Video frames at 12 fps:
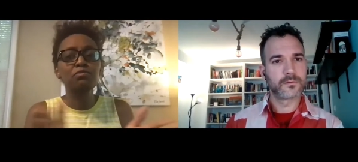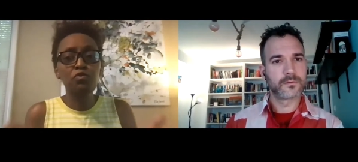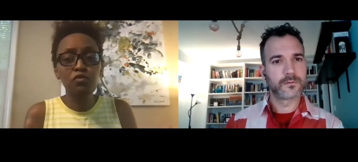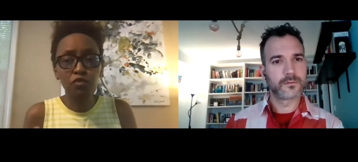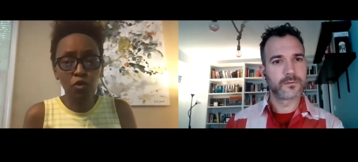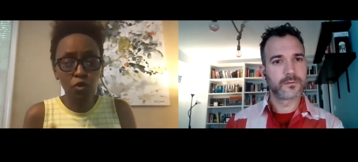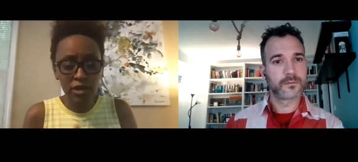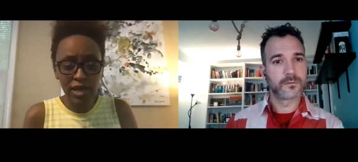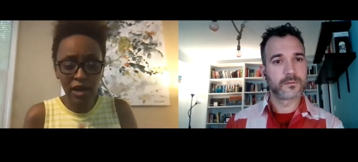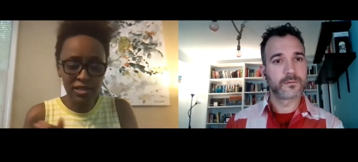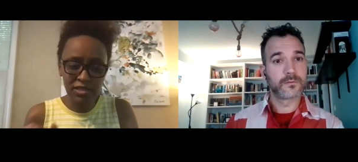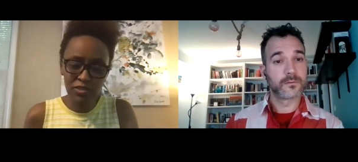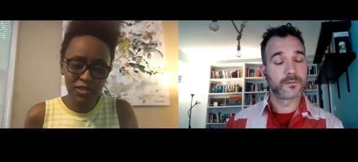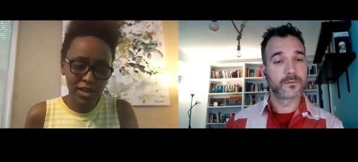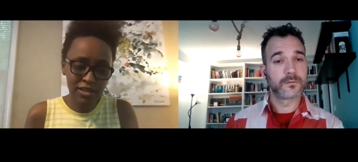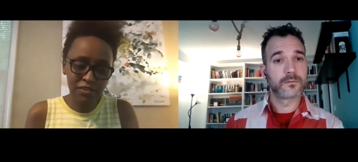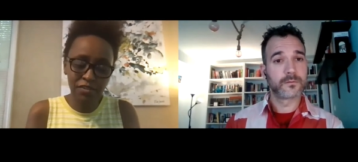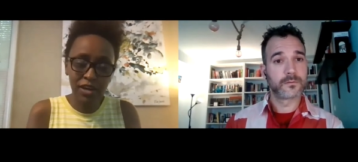Speaker 1: move forward how does a
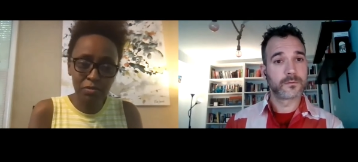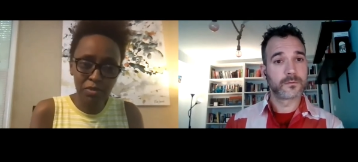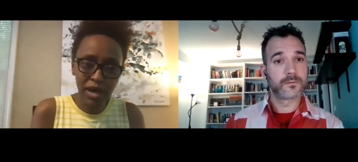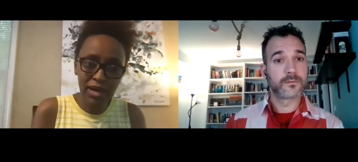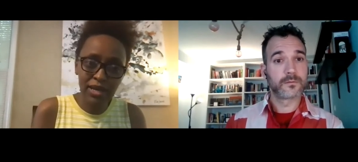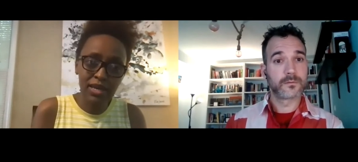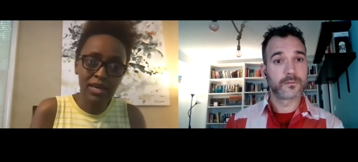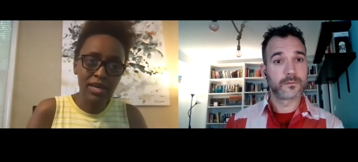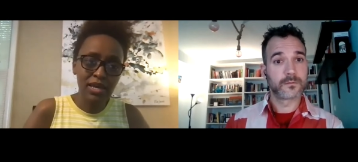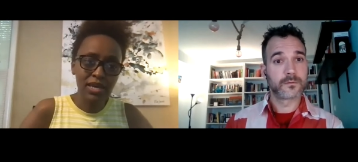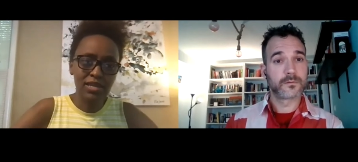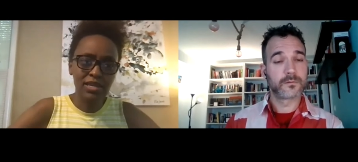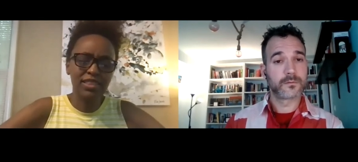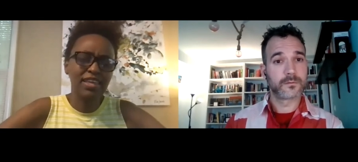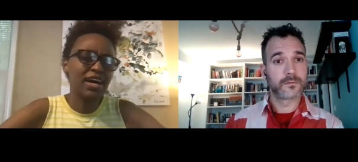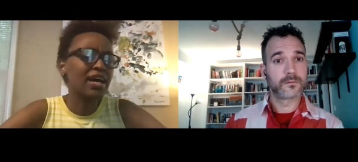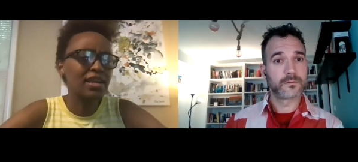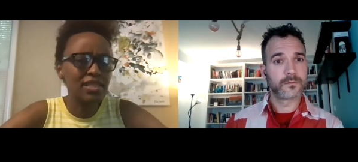society fight back and and that
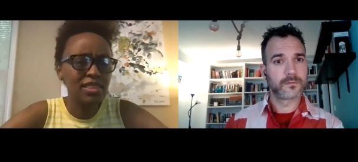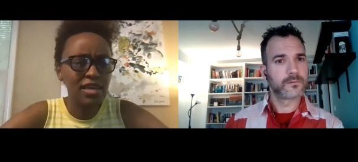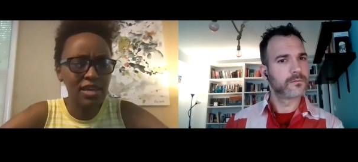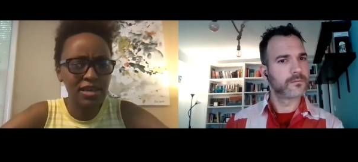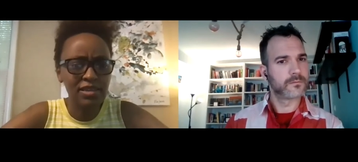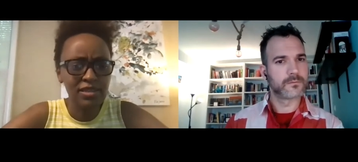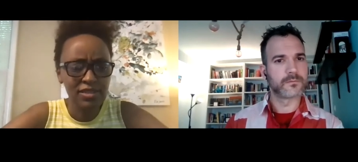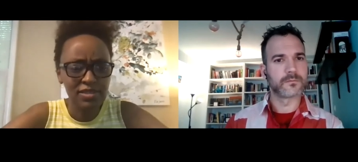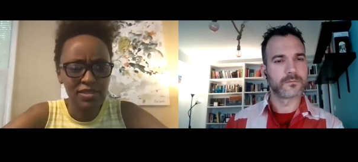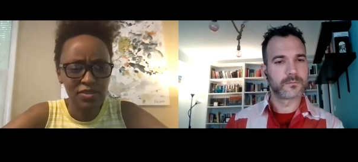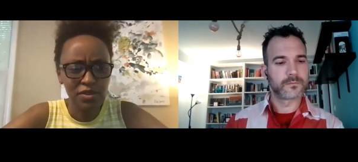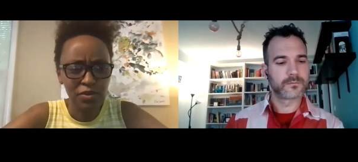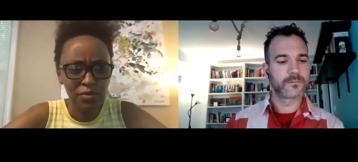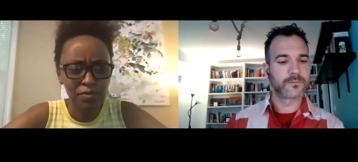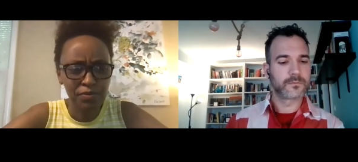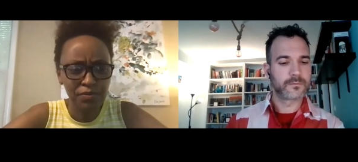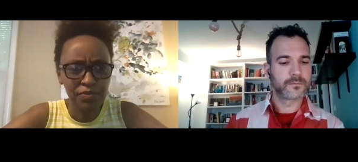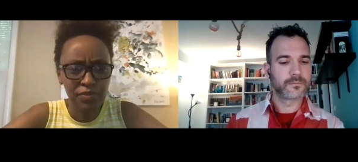kind of thing hmm. so
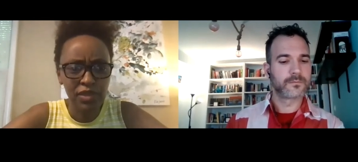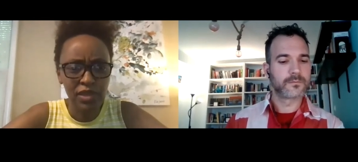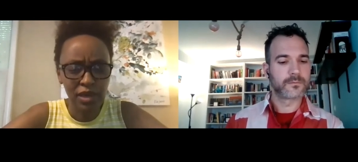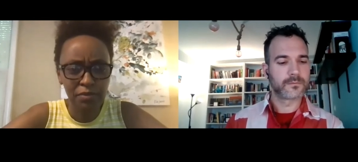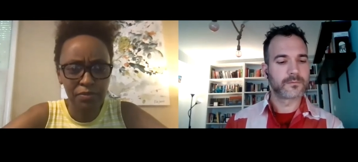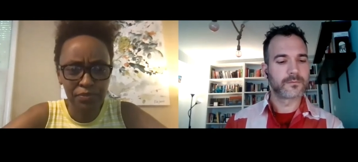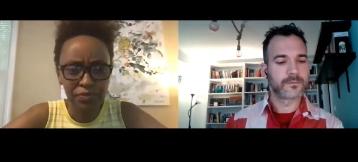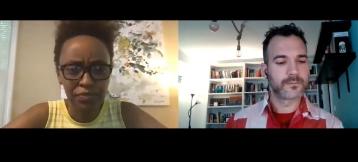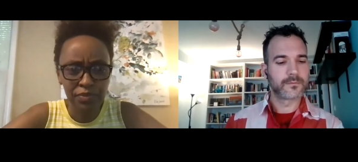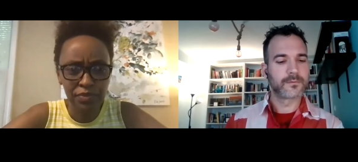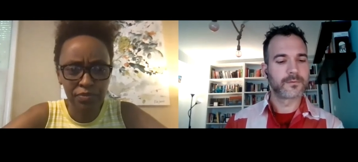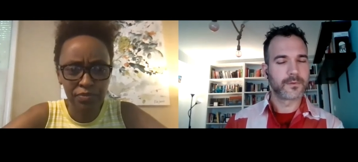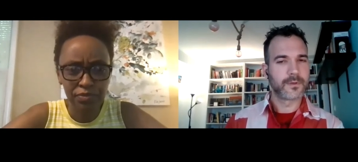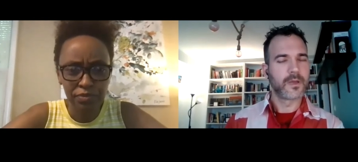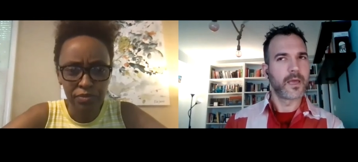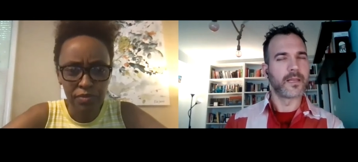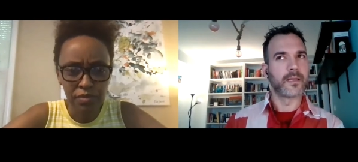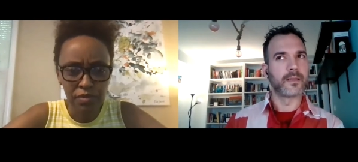yeah
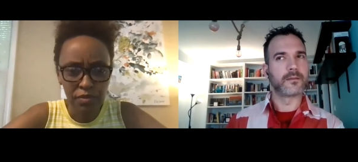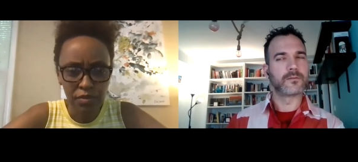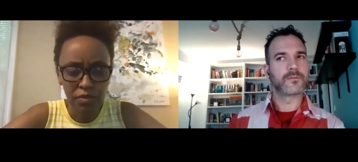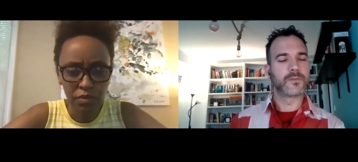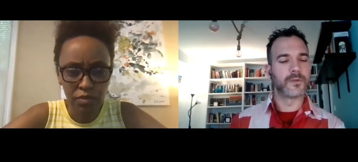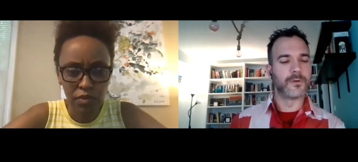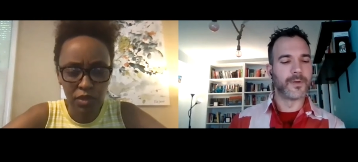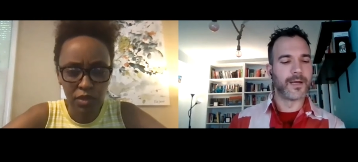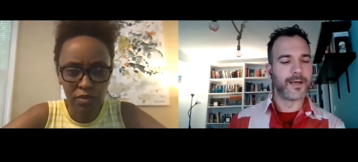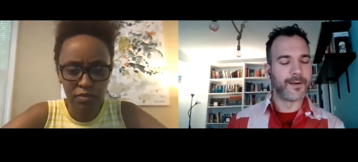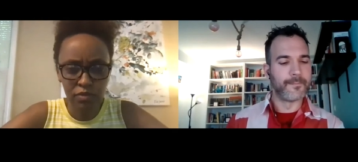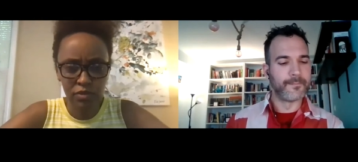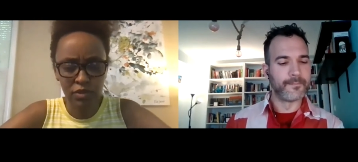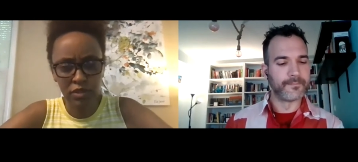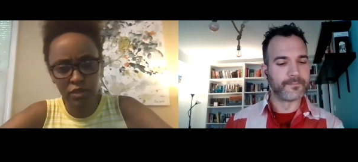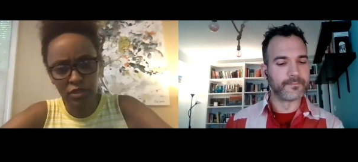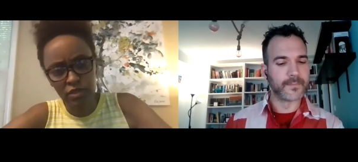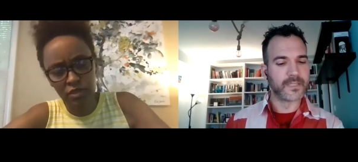
Speaker 2: uh, so
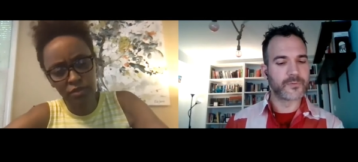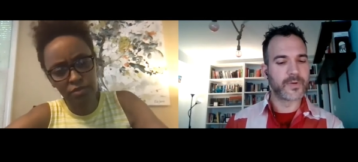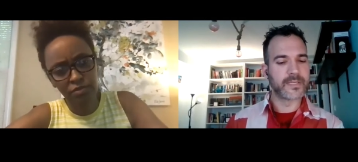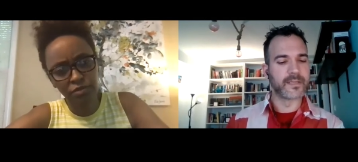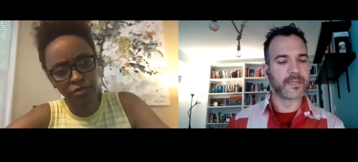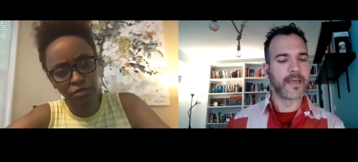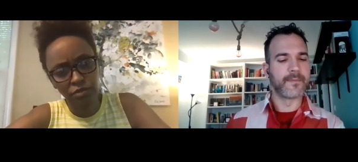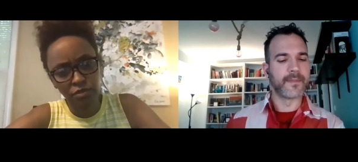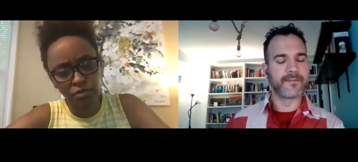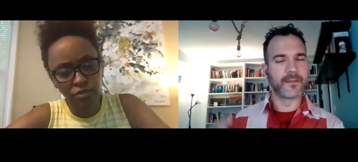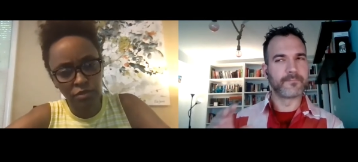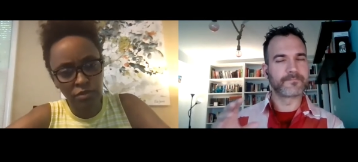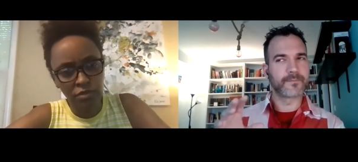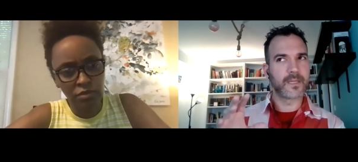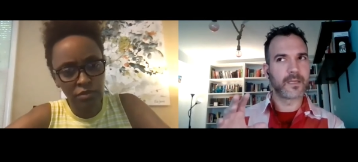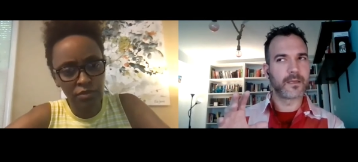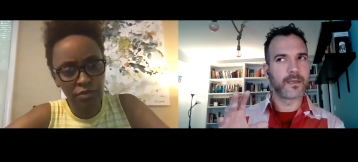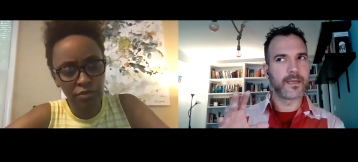um interesting and and
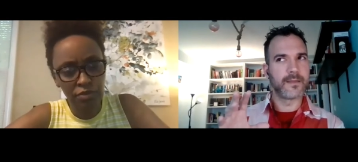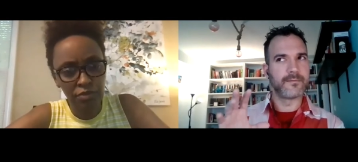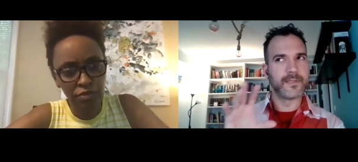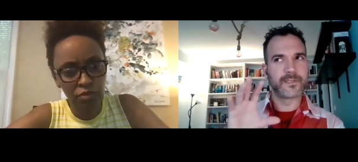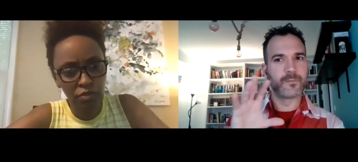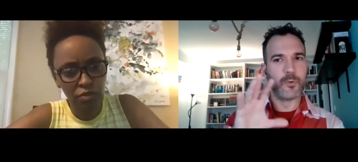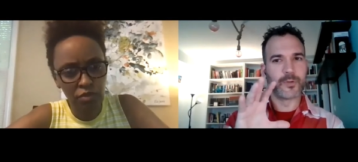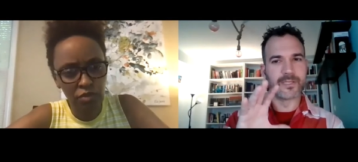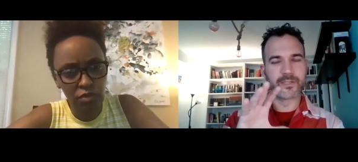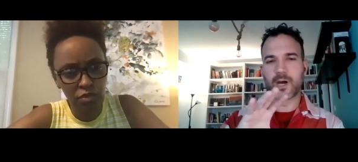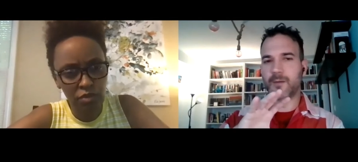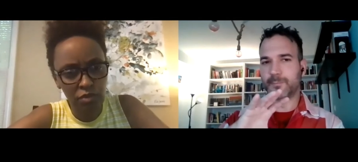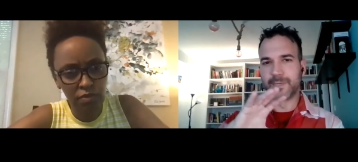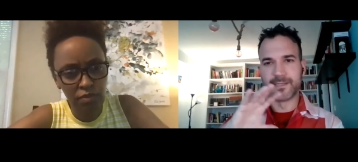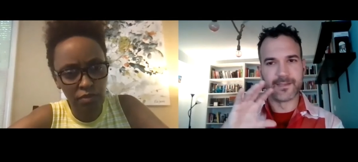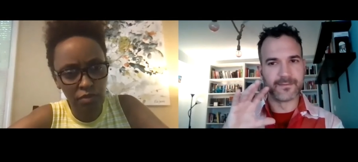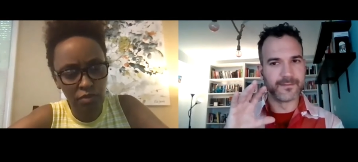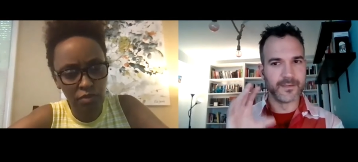this book is
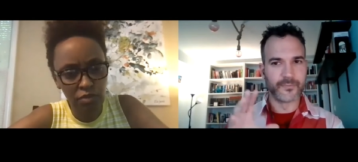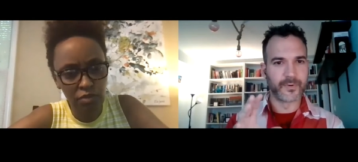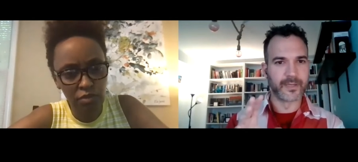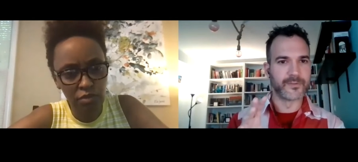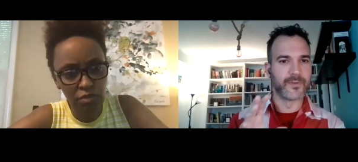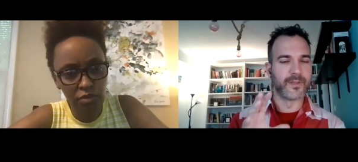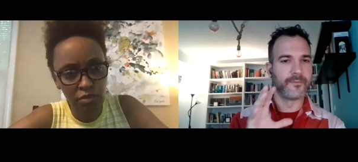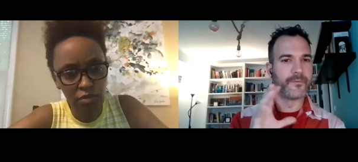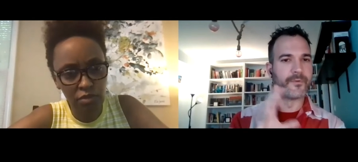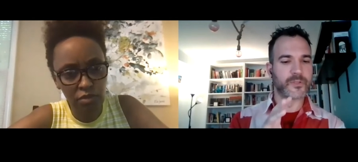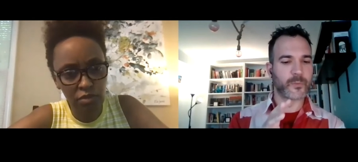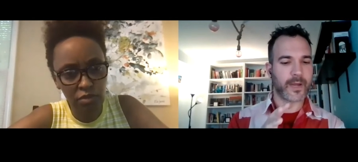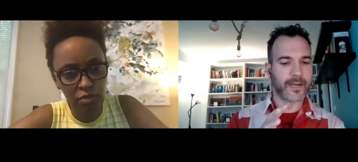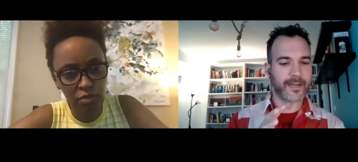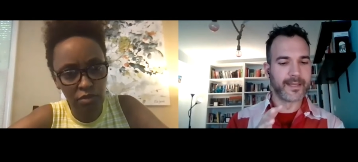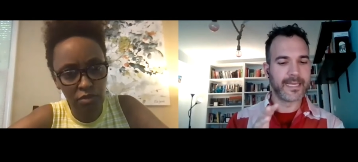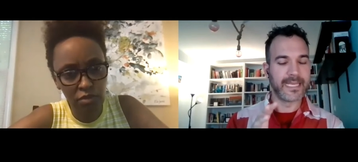completely different to the first one